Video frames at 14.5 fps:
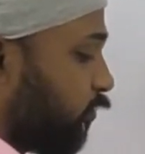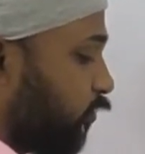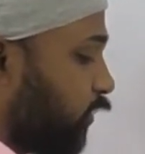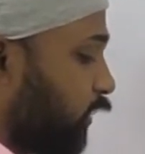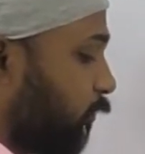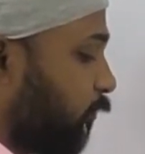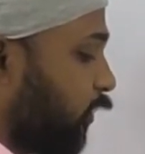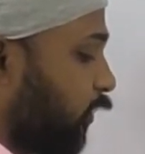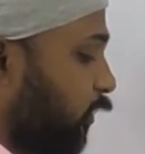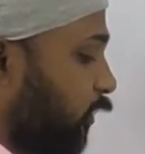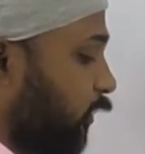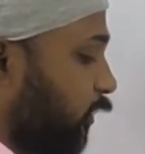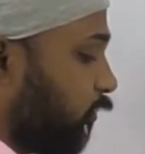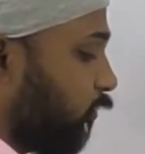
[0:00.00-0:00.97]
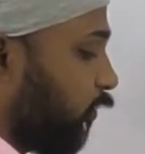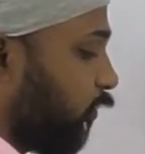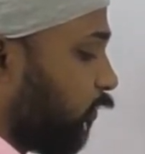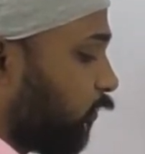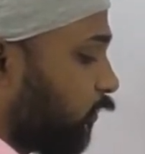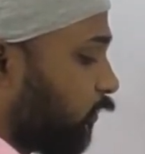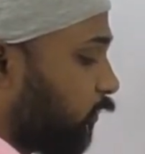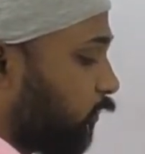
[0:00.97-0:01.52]
So similarly,
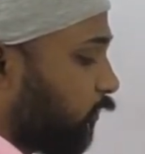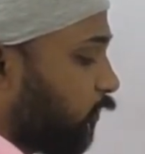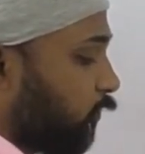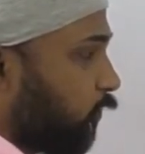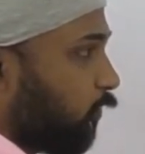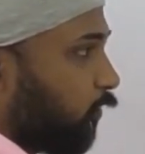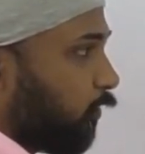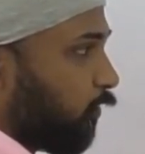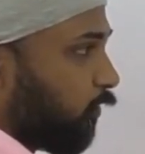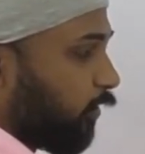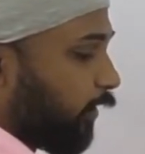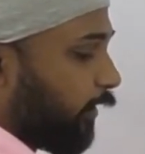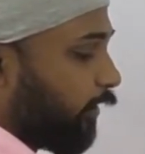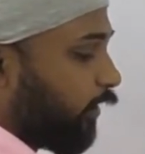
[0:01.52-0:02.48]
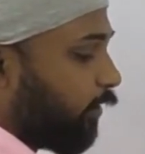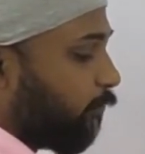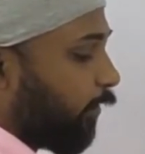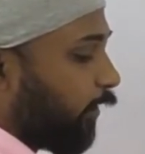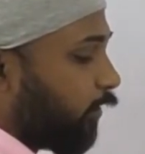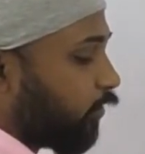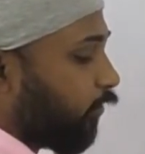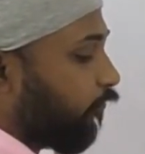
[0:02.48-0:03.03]
cos 90
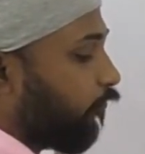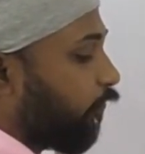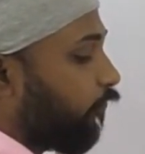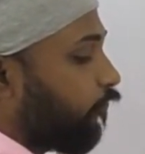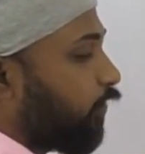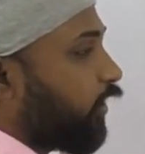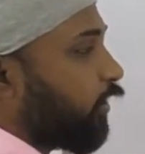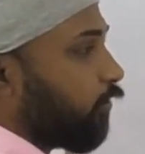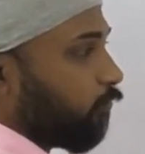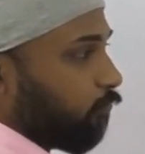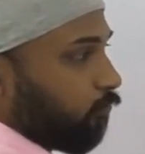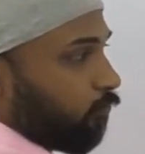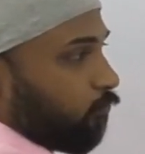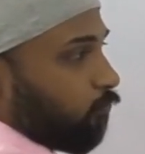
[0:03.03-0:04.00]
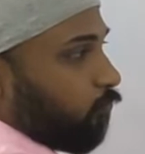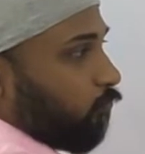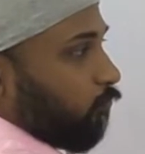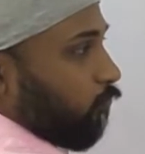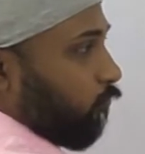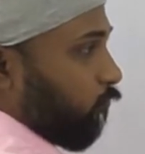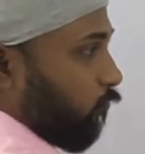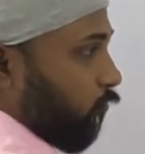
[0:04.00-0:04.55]
minus of 15
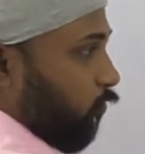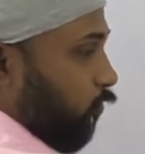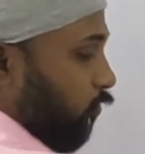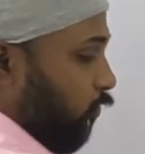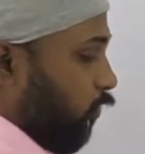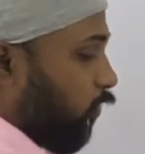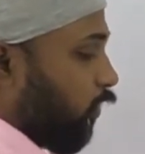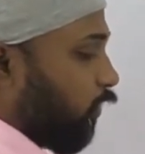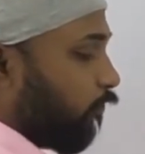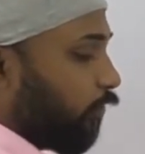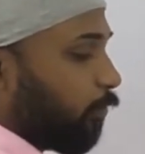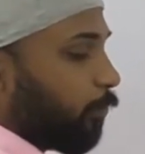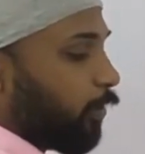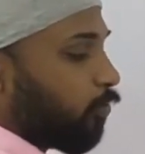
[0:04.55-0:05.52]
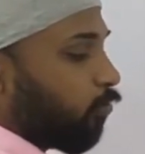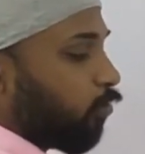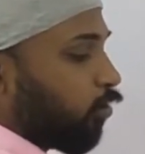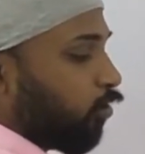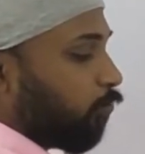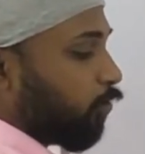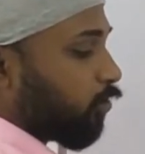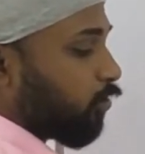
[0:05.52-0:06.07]
will be equal to
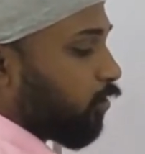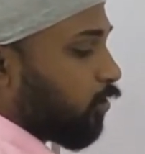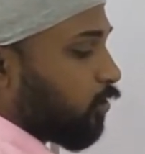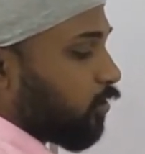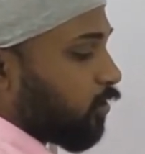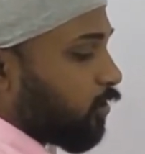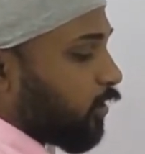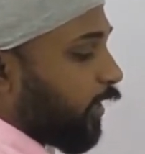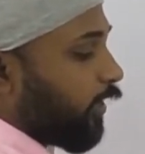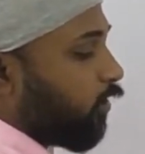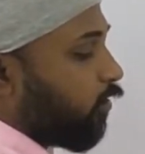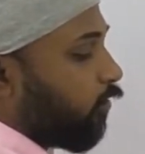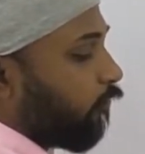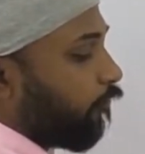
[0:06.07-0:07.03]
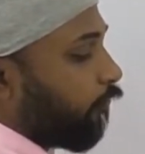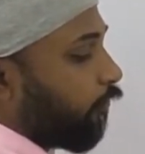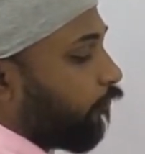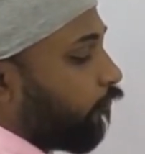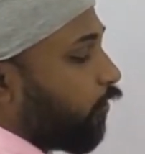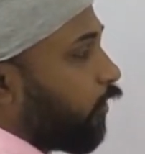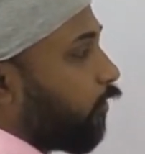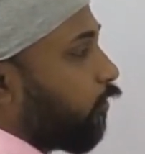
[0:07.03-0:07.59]
how much? Sine
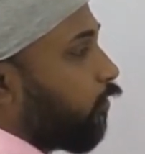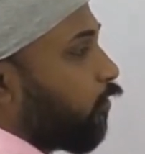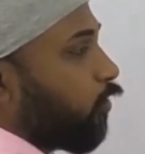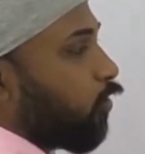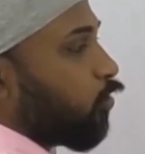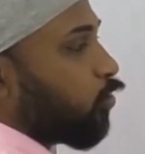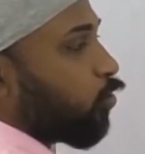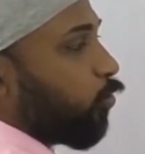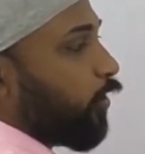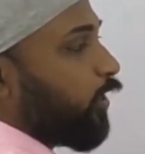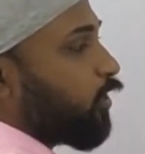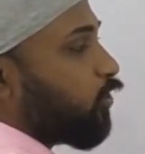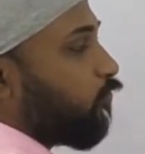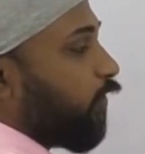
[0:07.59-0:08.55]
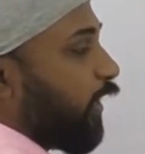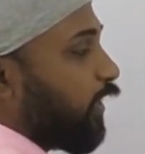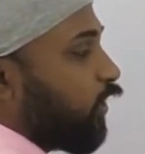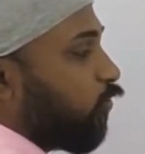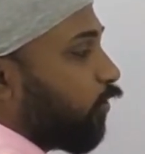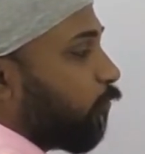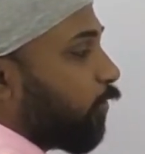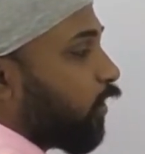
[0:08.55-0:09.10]
15. So its
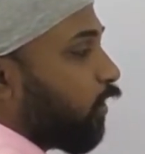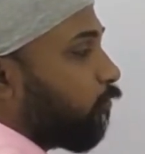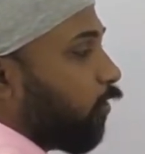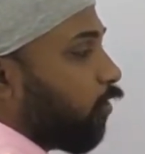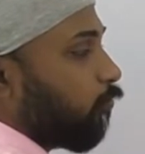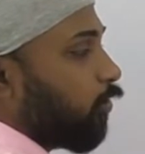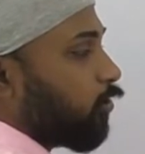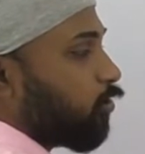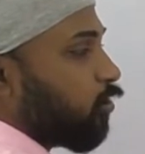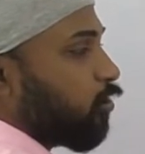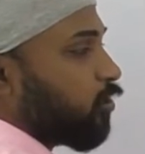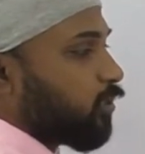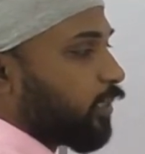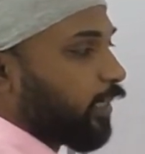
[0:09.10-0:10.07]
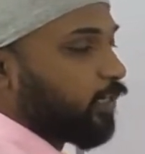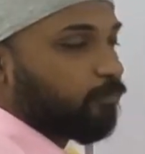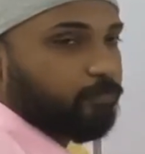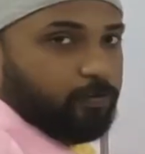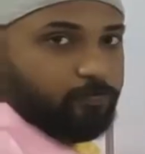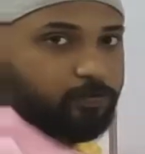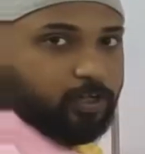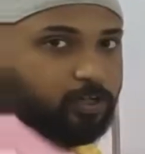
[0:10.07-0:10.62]
value will become how much?
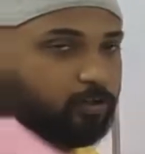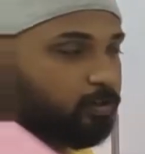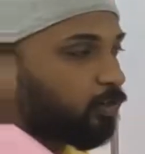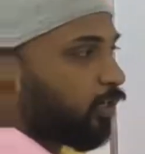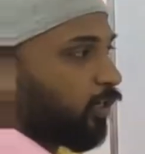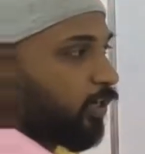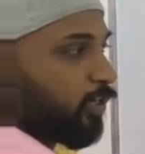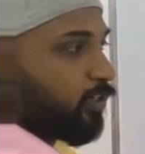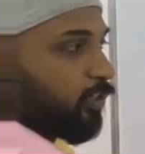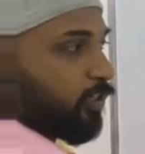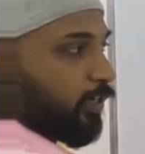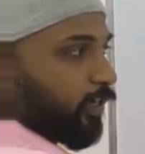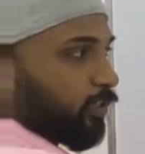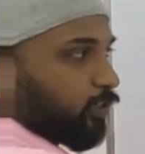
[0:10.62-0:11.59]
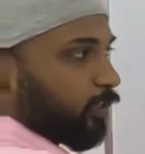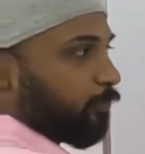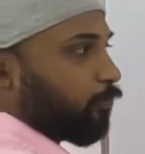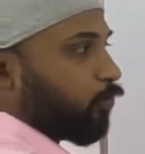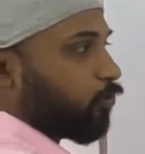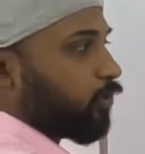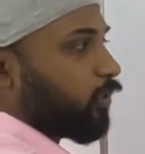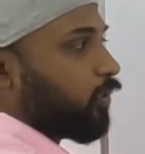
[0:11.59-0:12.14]
Sine 15. In the next step,
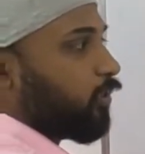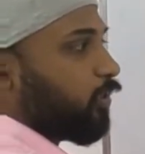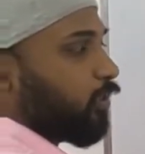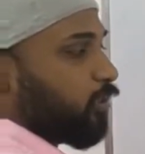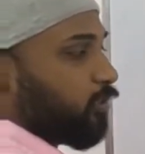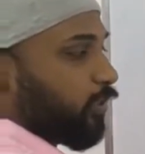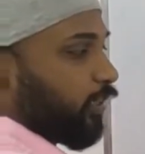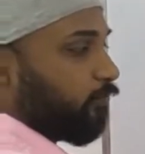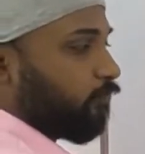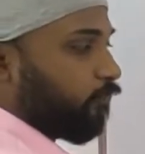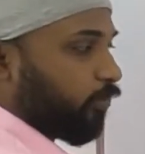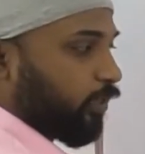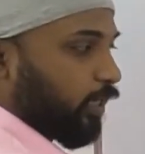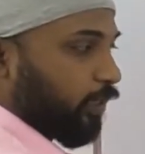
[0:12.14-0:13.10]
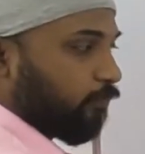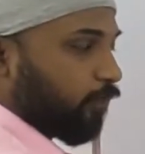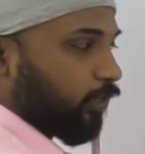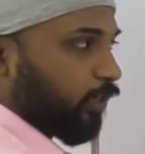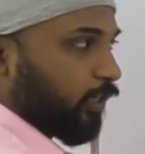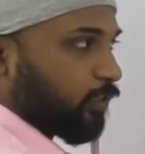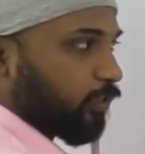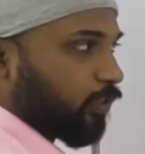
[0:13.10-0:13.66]
you see sine 15 I have
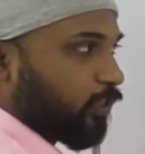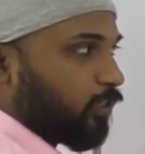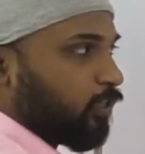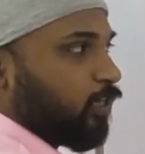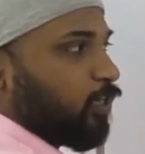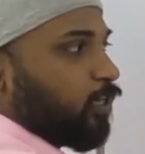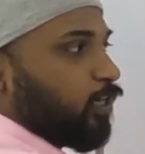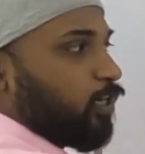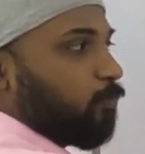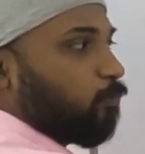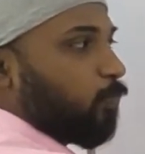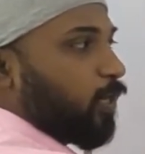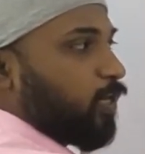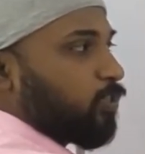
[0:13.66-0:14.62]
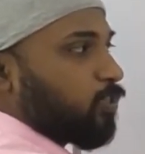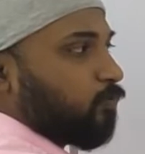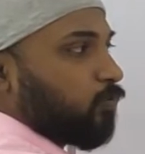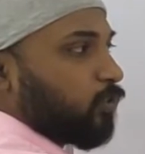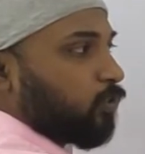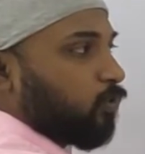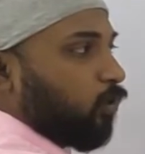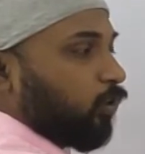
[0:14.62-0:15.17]
written as it is. In place of
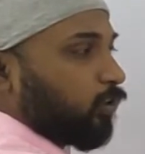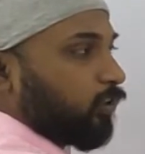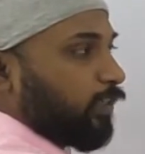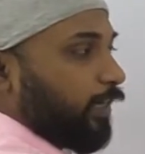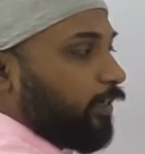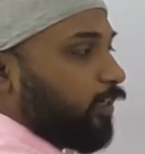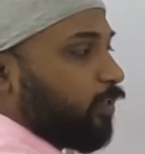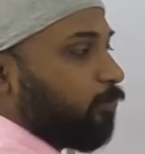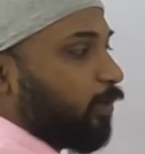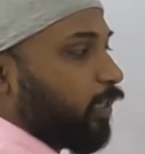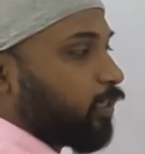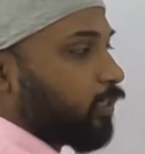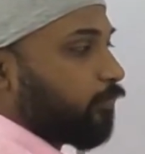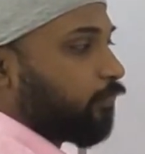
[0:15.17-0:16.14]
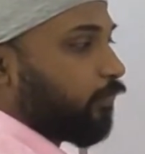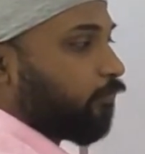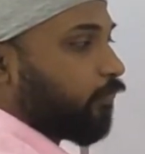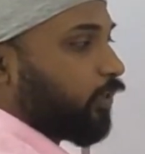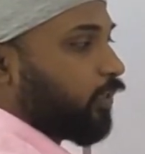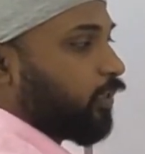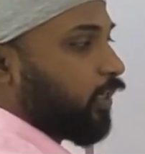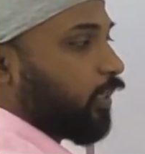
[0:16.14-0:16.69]
this cos 90 minus of
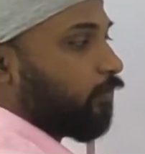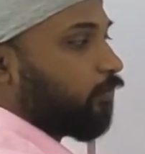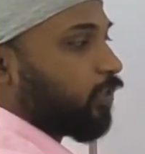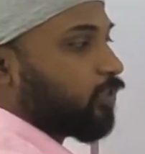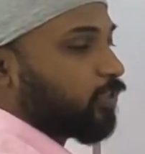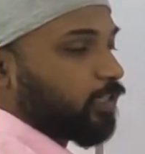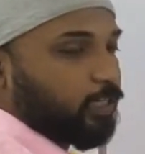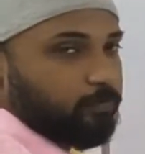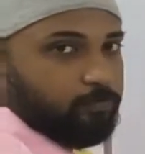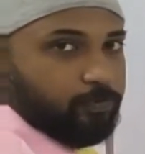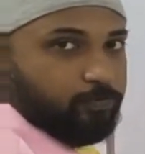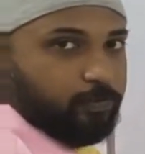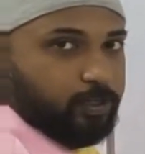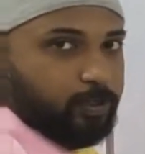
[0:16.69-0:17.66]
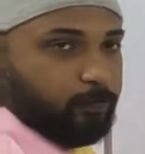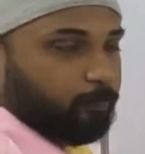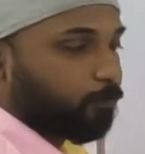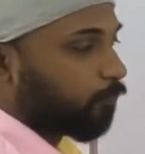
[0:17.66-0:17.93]
15, I have written sine 15.